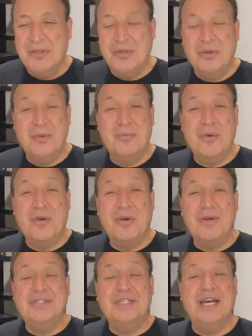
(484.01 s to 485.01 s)
Your
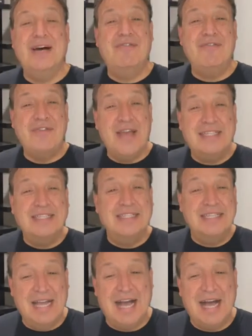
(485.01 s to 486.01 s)
words affect
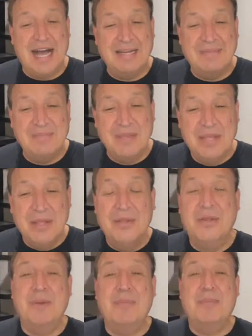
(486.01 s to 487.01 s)
God,
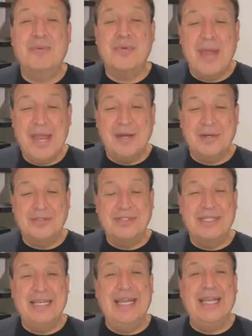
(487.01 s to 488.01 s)
your
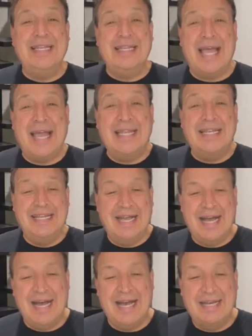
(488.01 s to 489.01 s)
prayers ignite
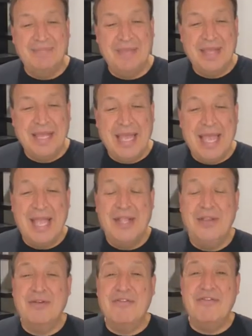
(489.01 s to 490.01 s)
God,
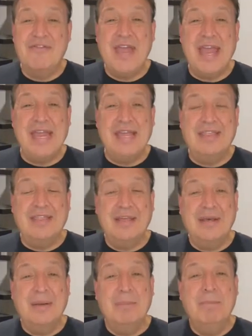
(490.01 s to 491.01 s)
and your faith
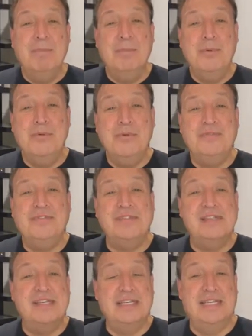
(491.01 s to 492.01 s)

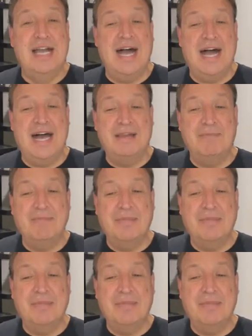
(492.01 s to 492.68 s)
moves God.